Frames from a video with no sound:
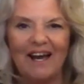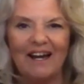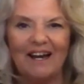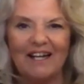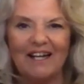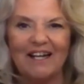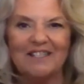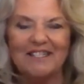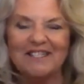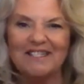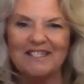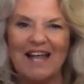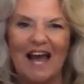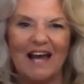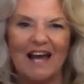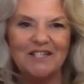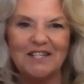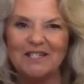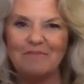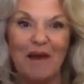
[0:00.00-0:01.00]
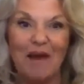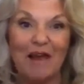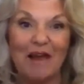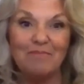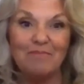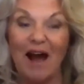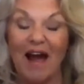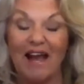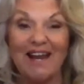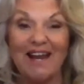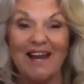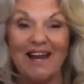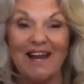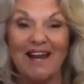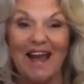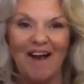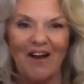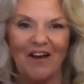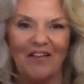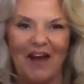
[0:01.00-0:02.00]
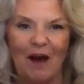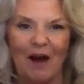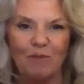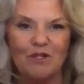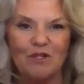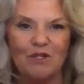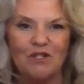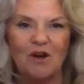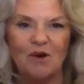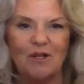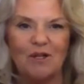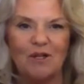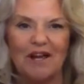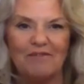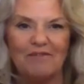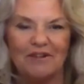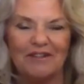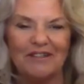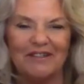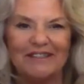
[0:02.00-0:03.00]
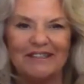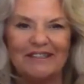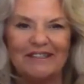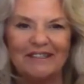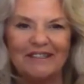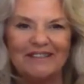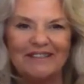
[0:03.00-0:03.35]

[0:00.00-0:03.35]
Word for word: and I just that just made my day. I thought that was so clever.